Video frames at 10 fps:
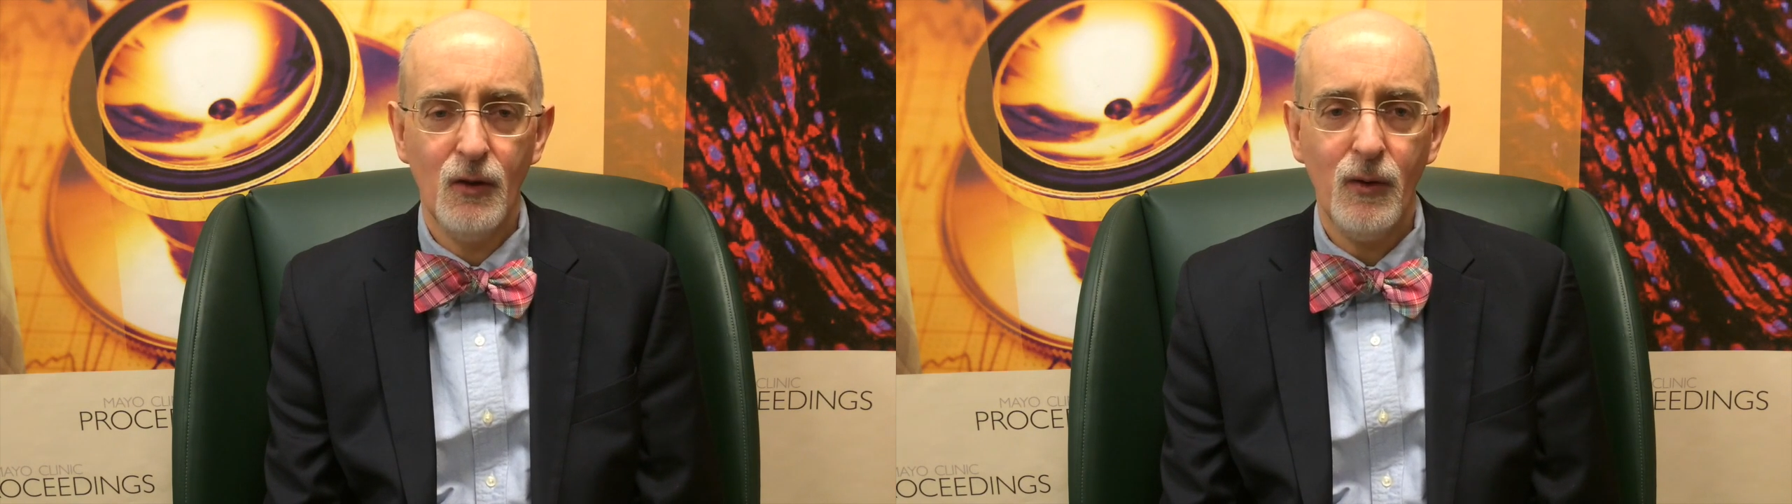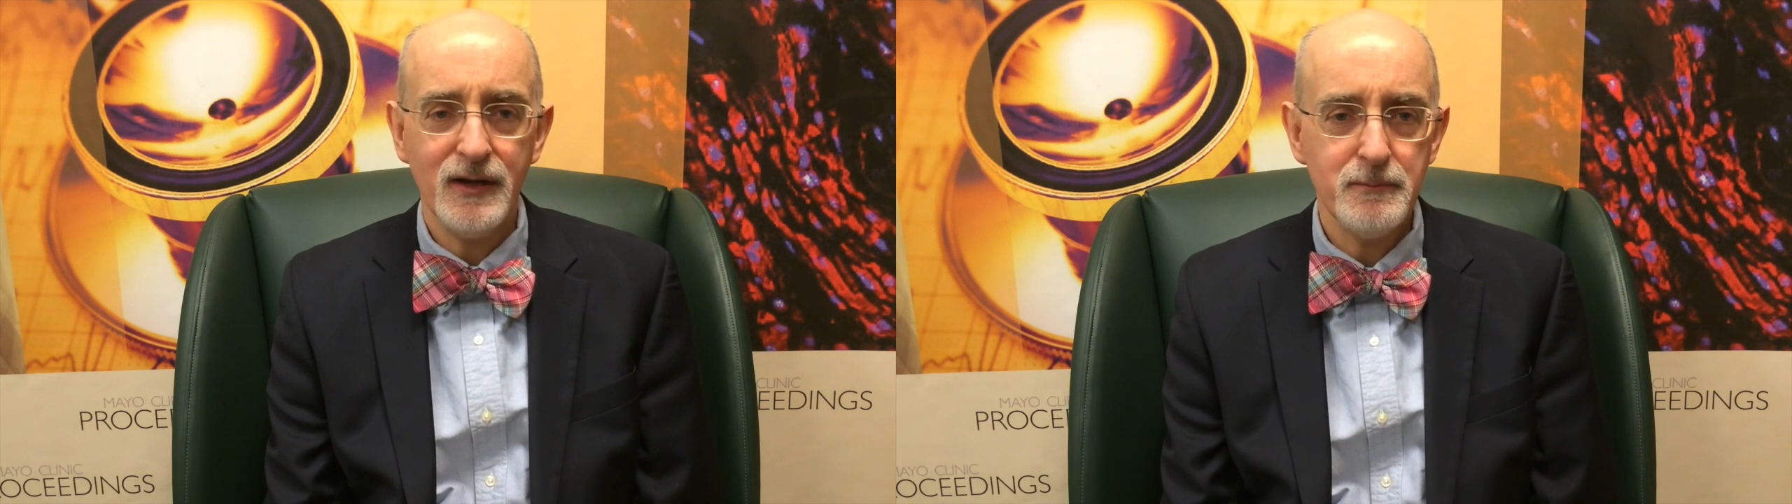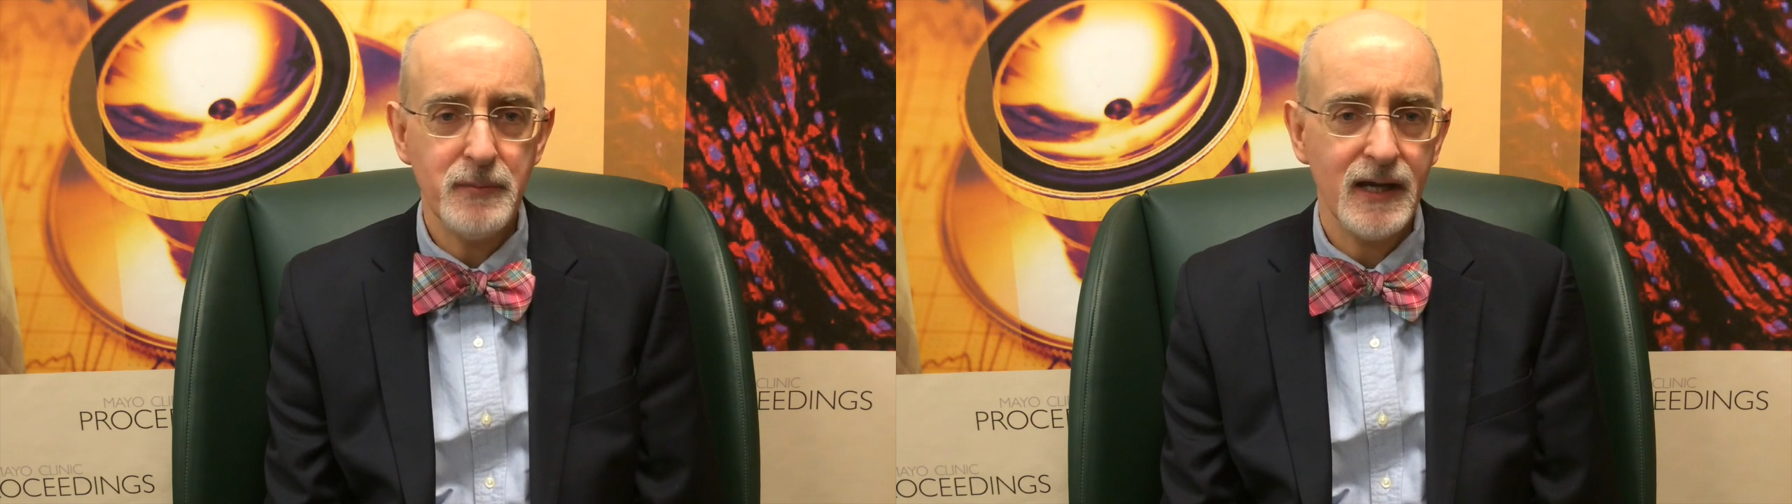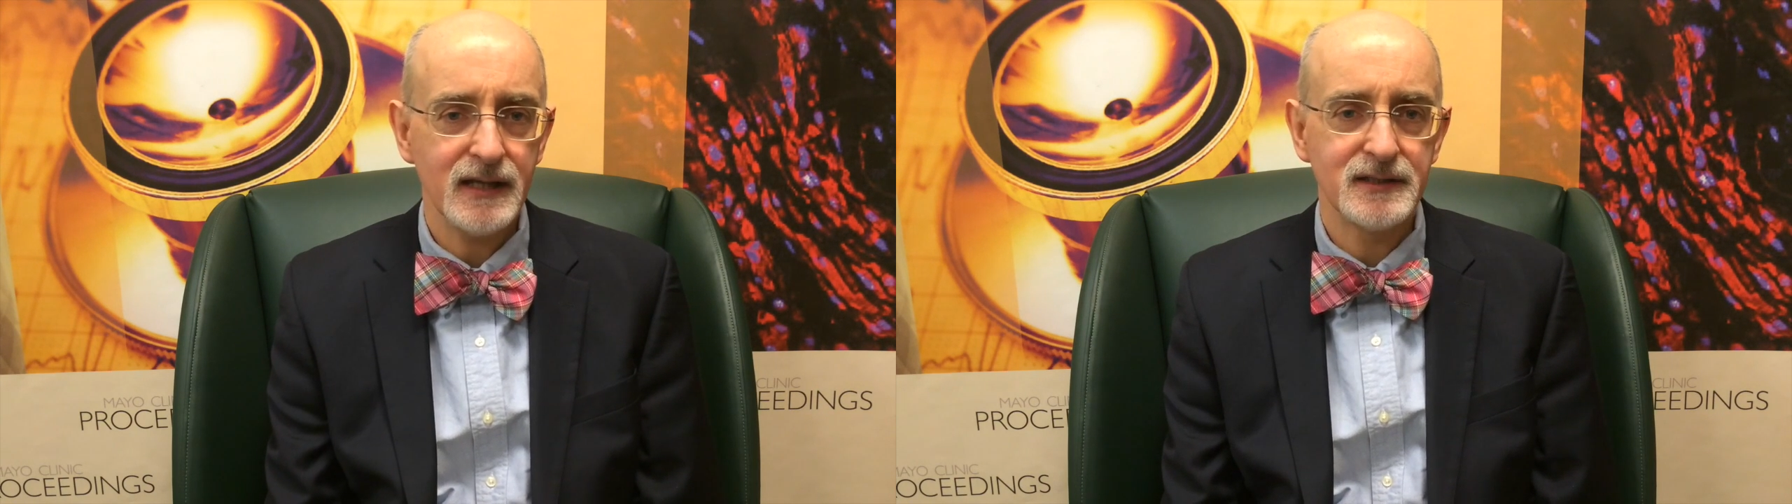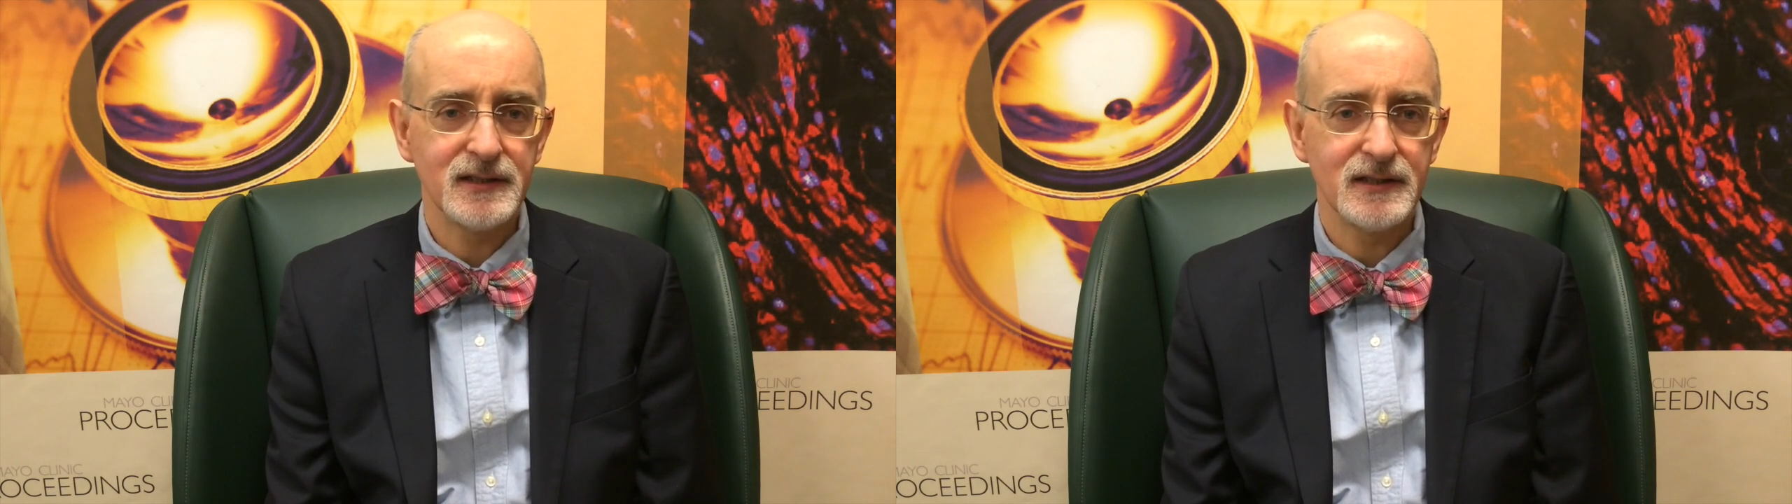what
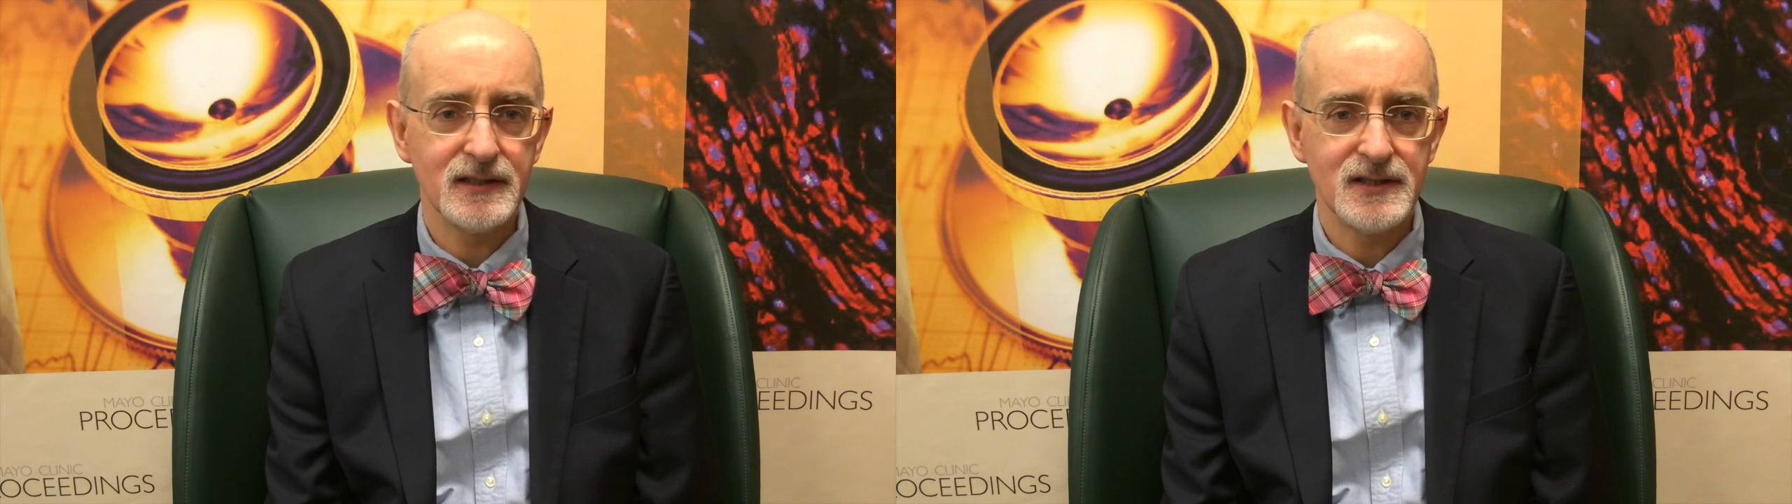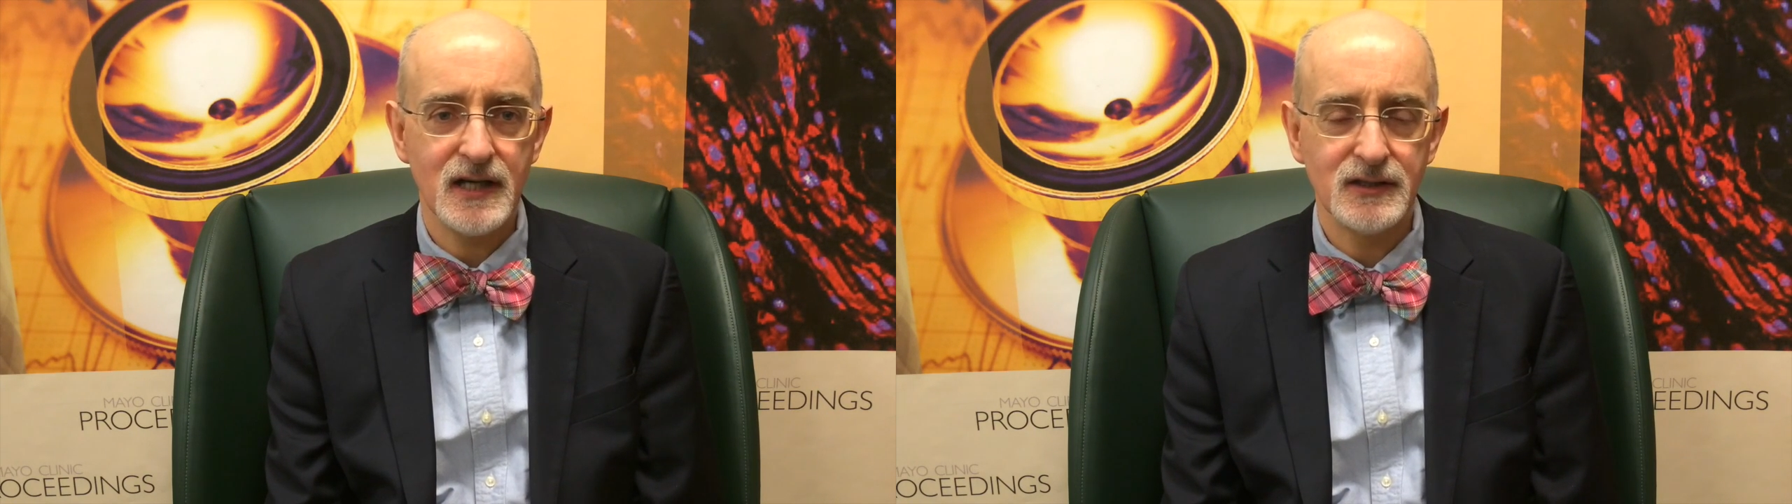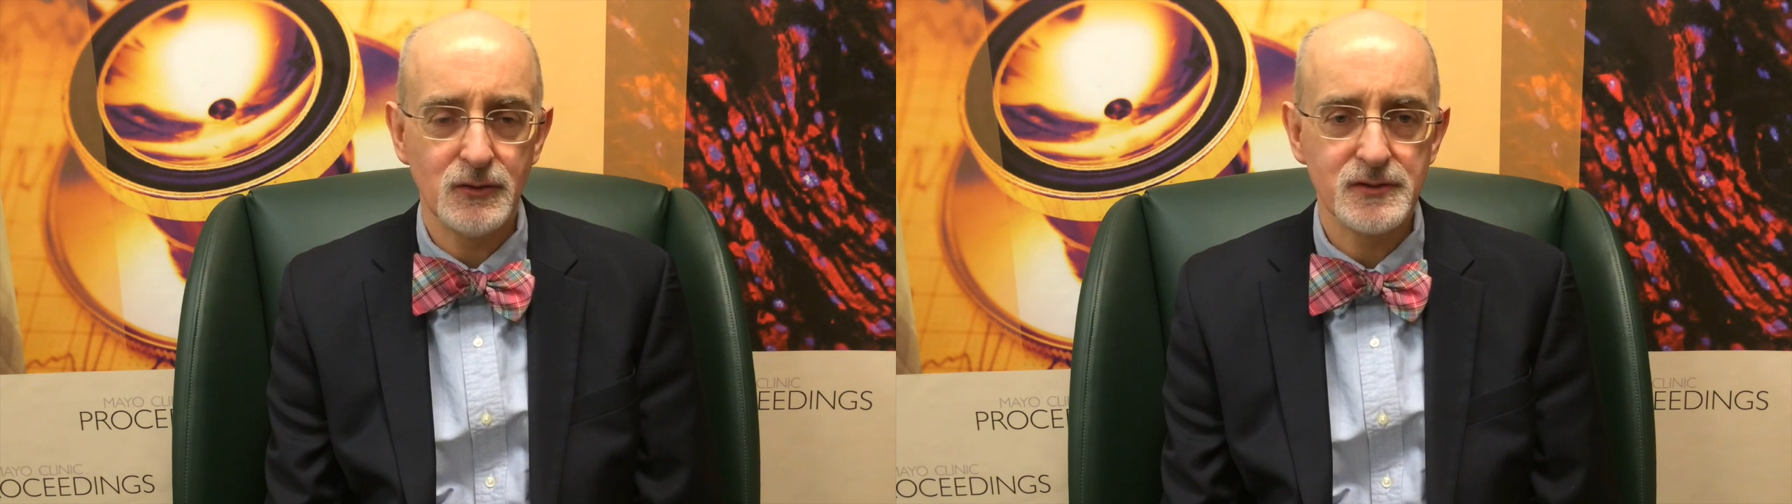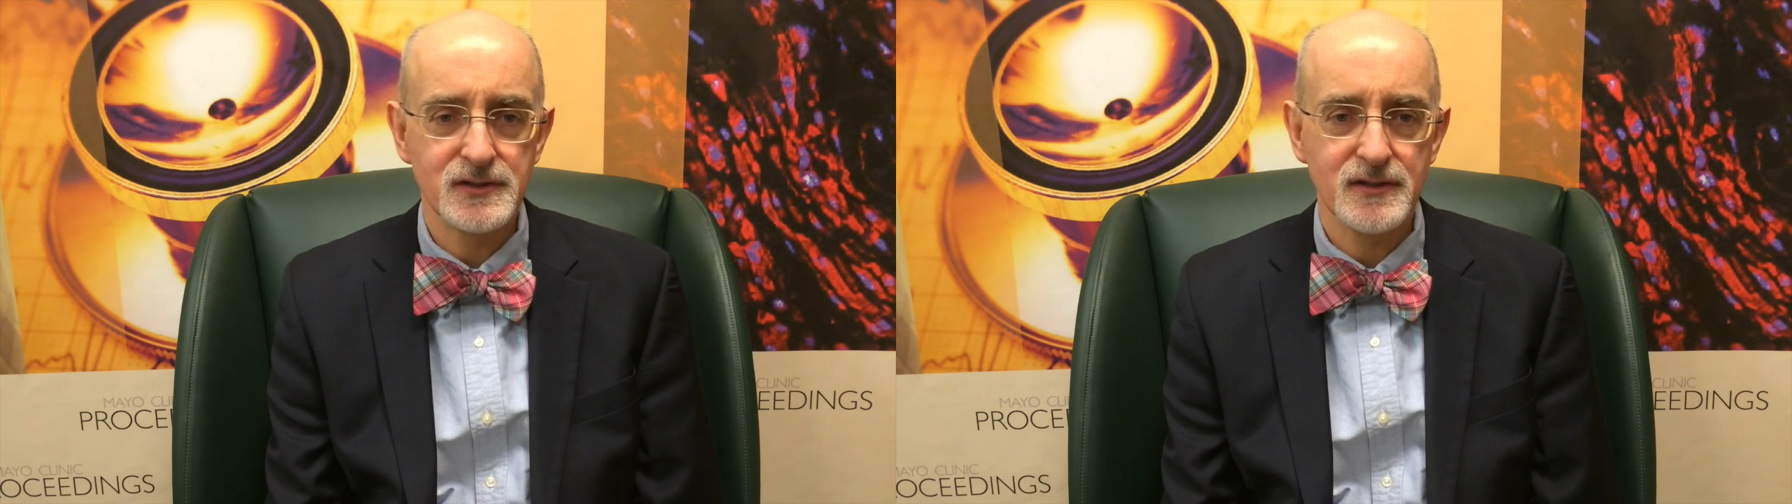impact the diagnosis